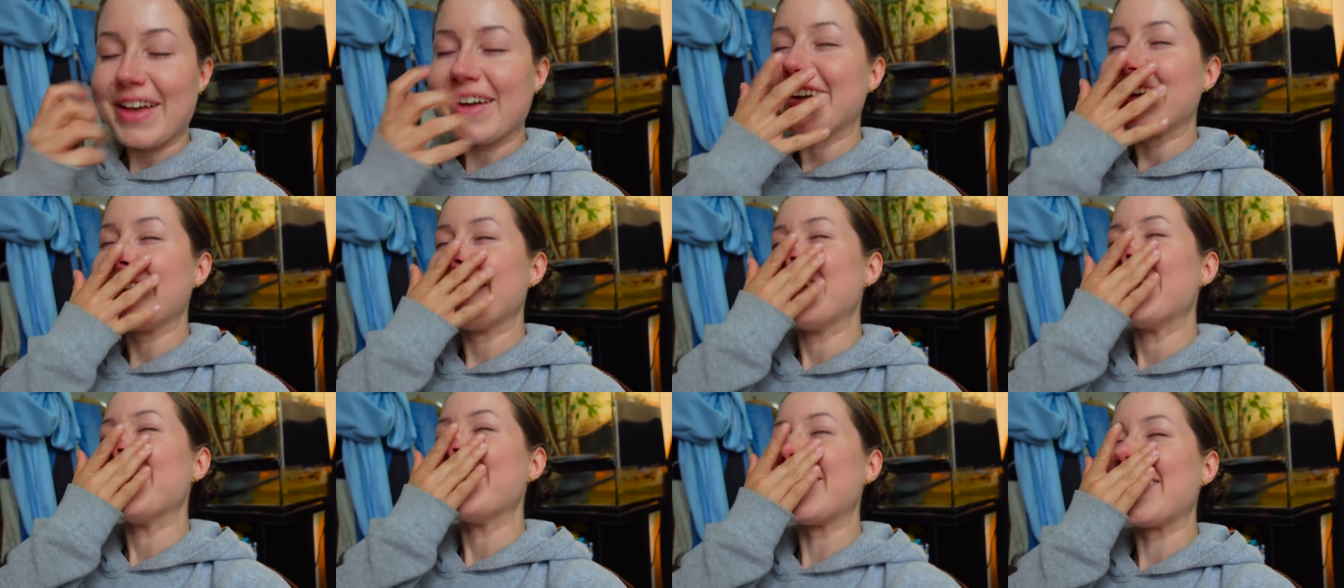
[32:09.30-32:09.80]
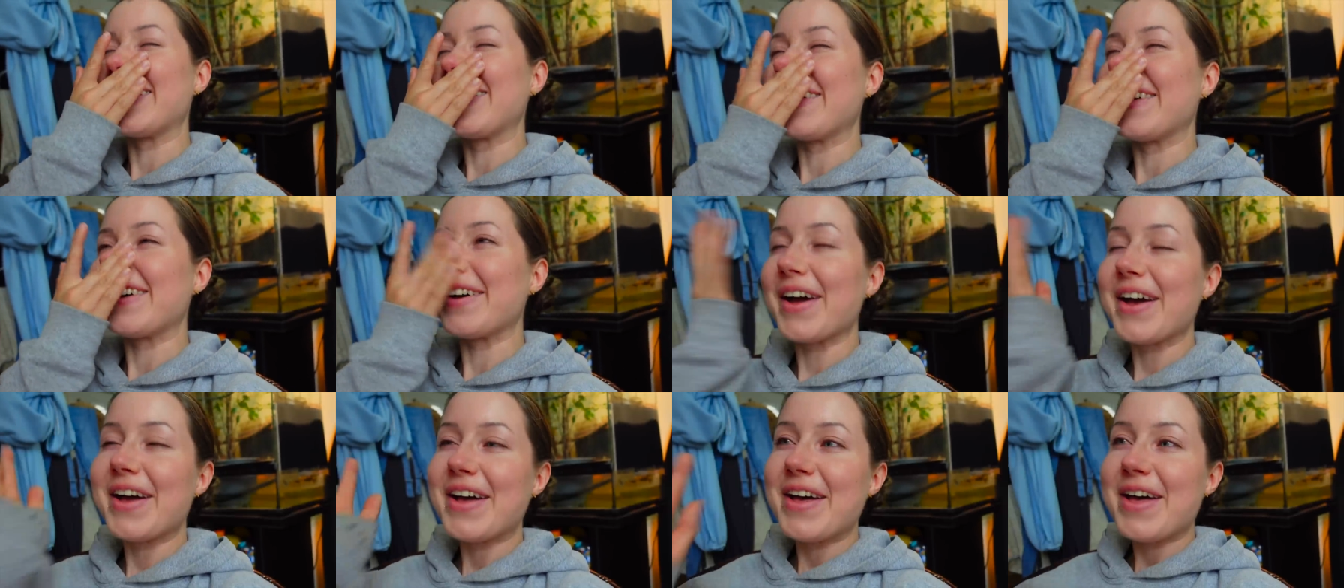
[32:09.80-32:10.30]
oh my
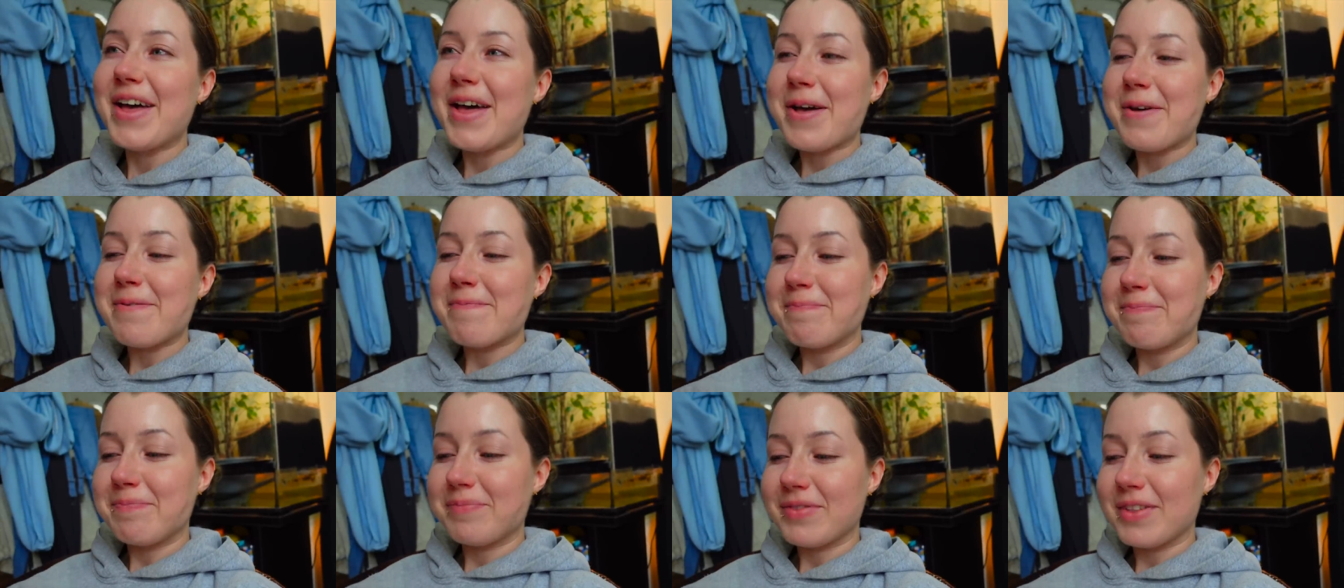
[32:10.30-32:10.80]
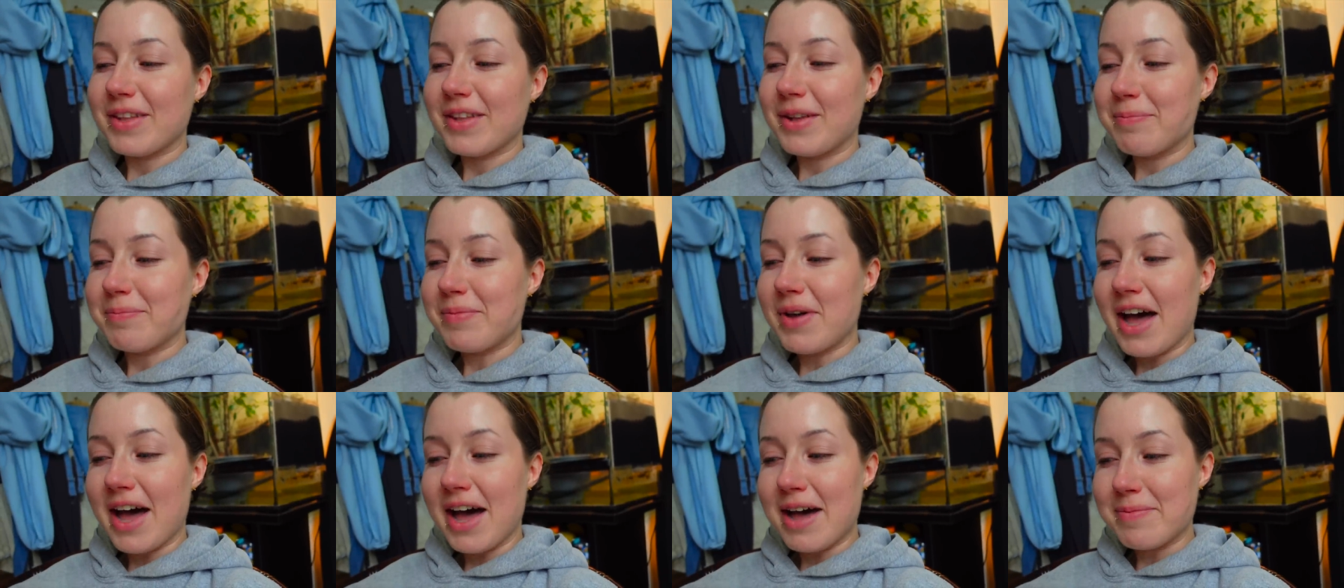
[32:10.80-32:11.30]
god
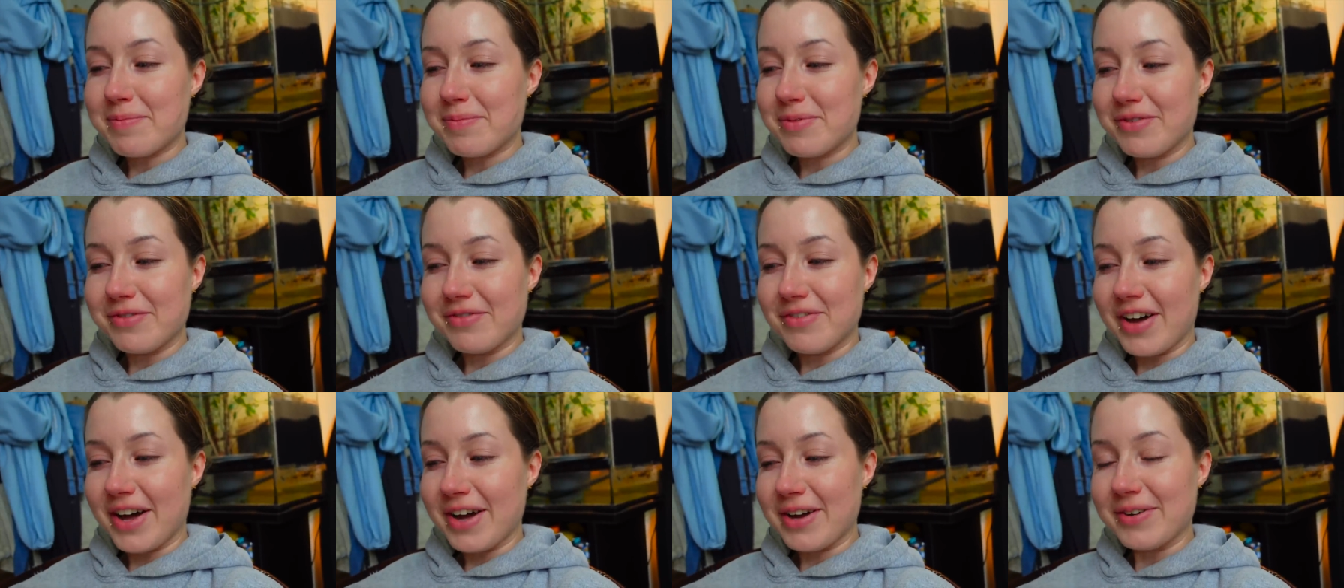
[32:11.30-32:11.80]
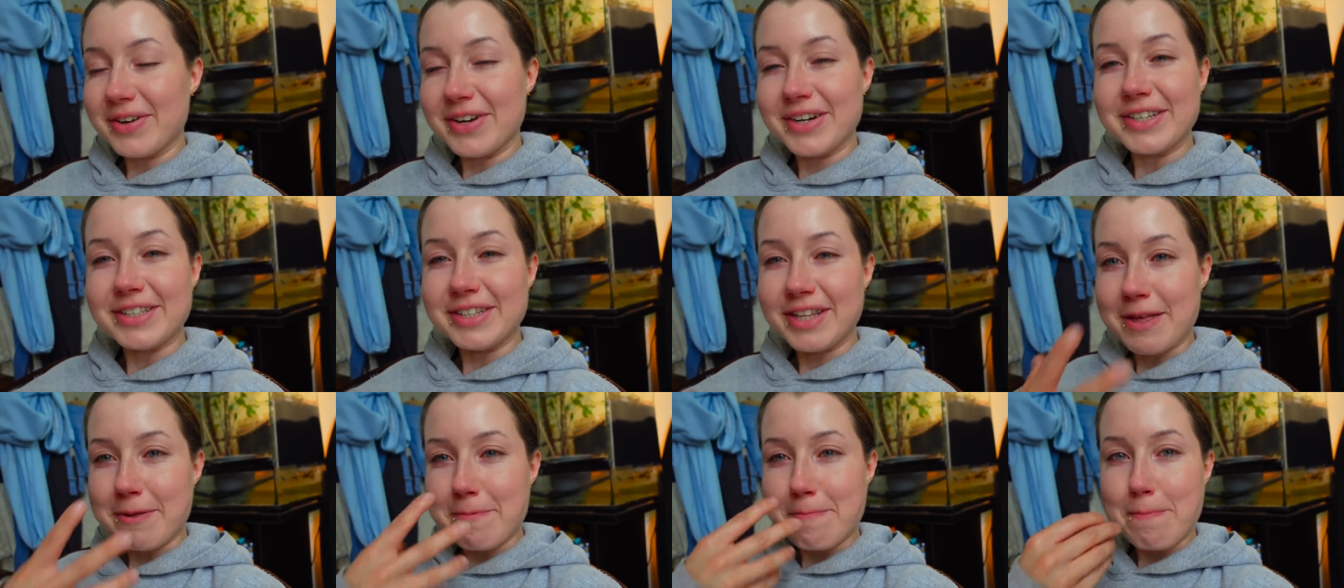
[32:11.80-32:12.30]

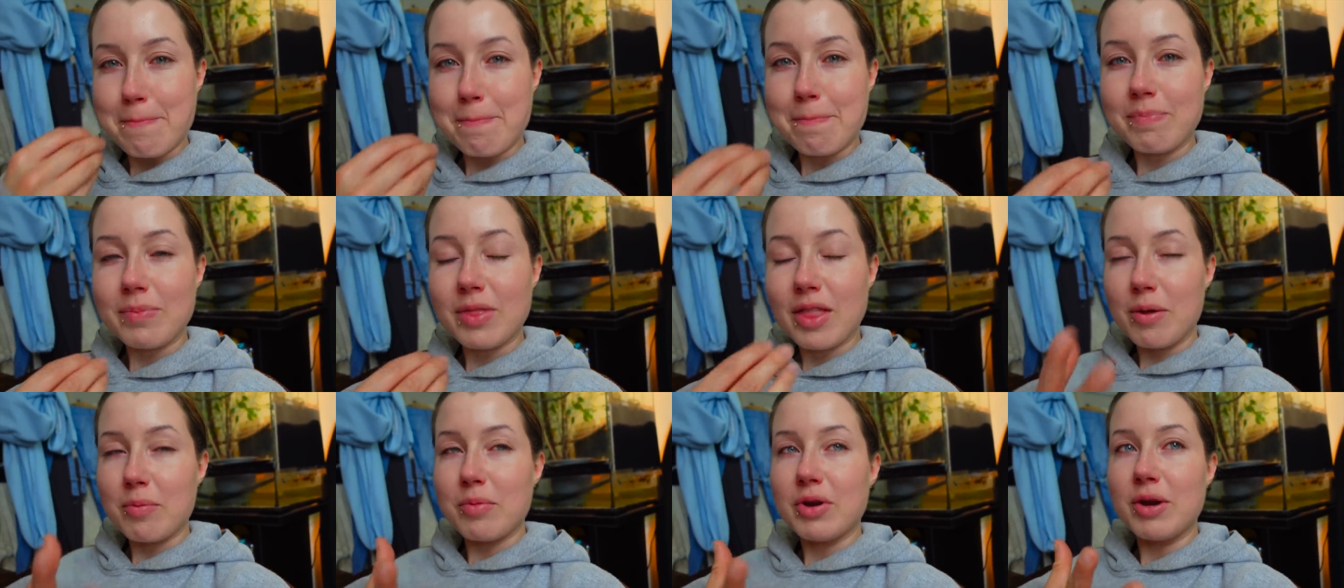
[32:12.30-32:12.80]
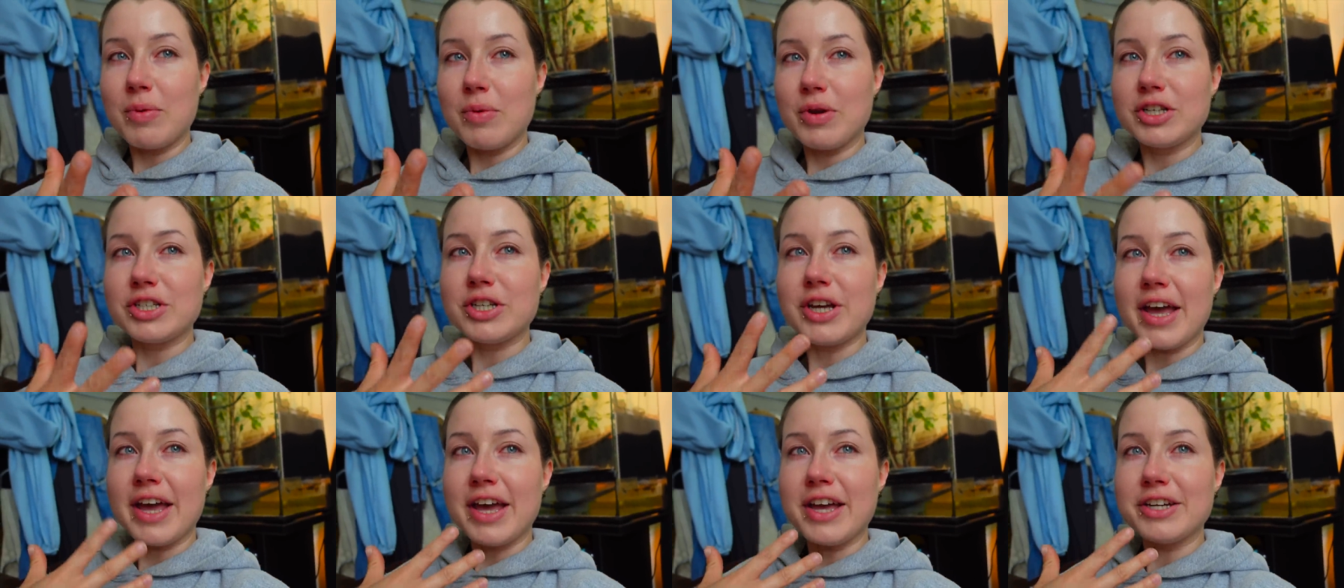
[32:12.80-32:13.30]
papavirus, like pretty
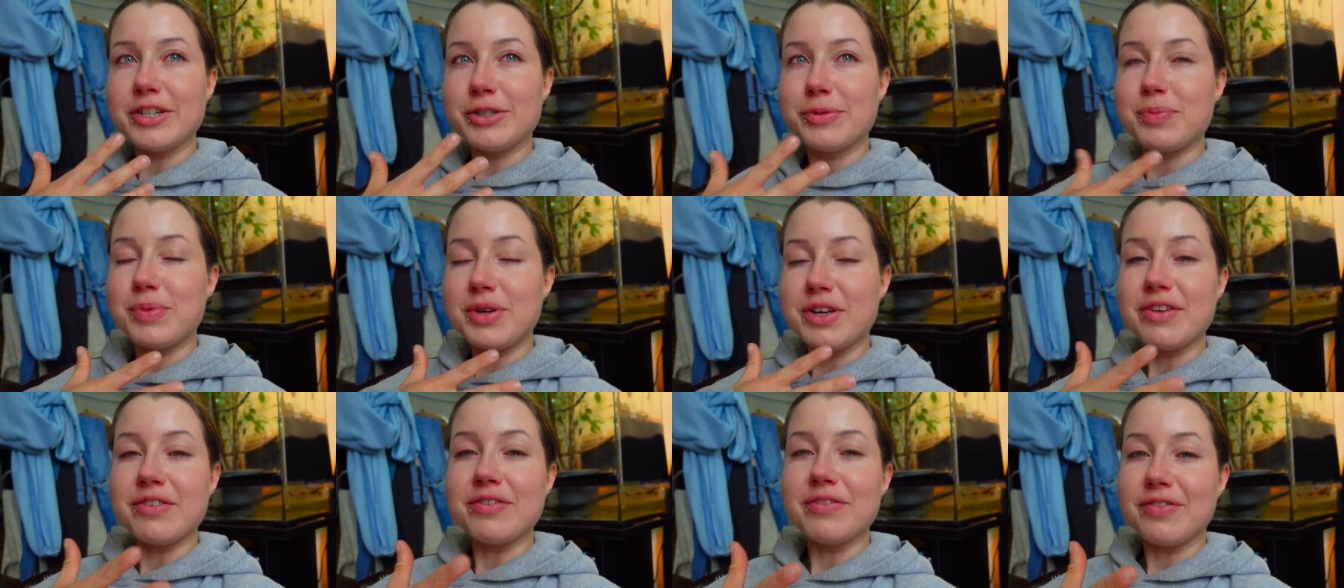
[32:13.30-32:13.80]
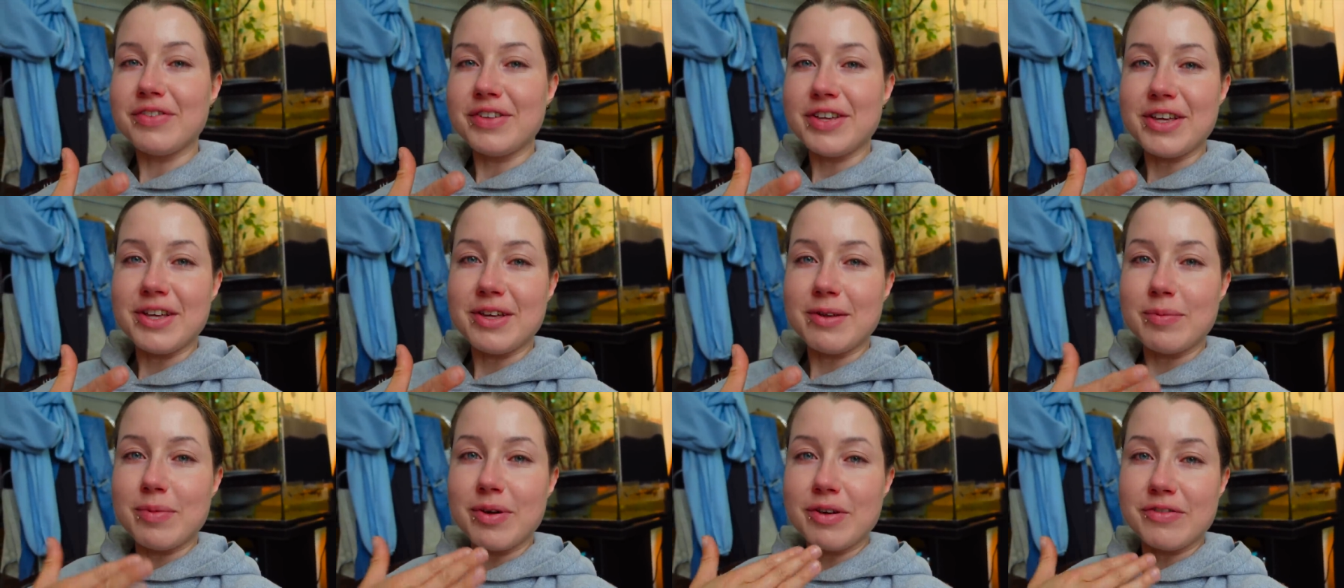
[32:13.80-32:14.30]
much
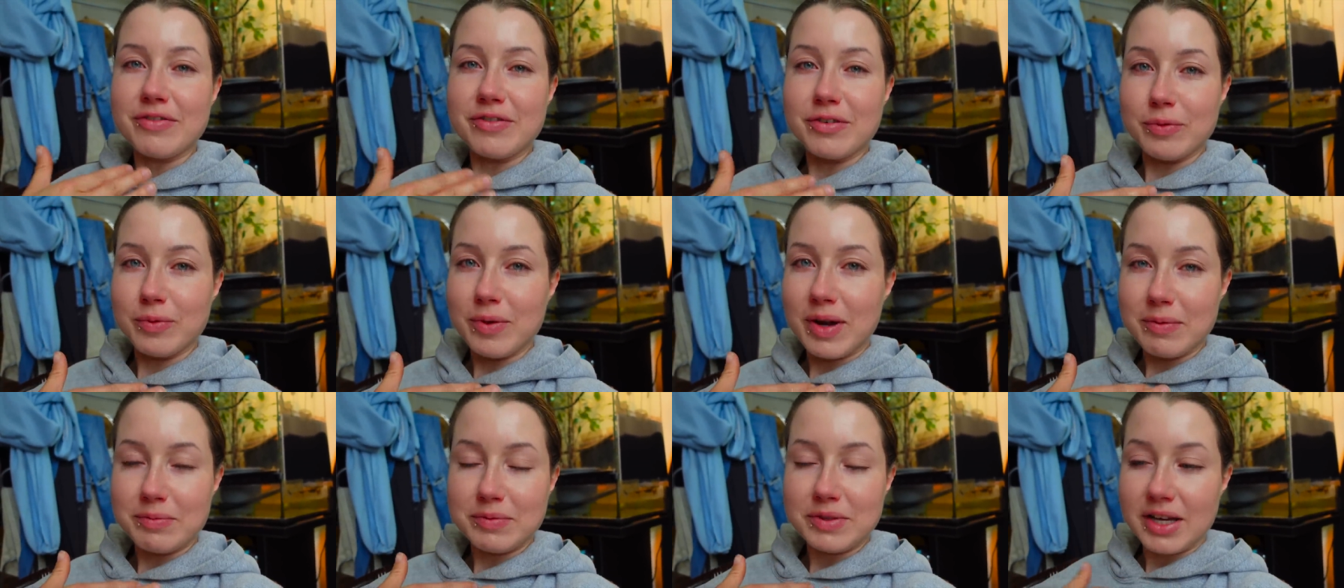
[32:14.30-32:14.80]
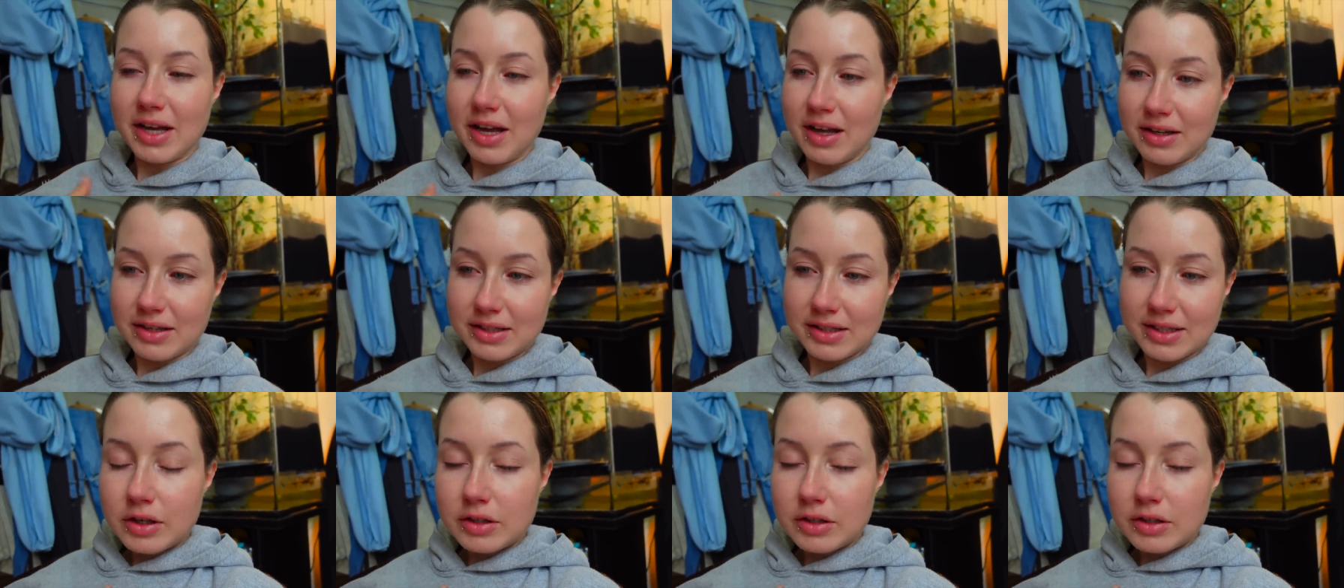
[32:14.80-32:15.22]
HPV but for reptiles.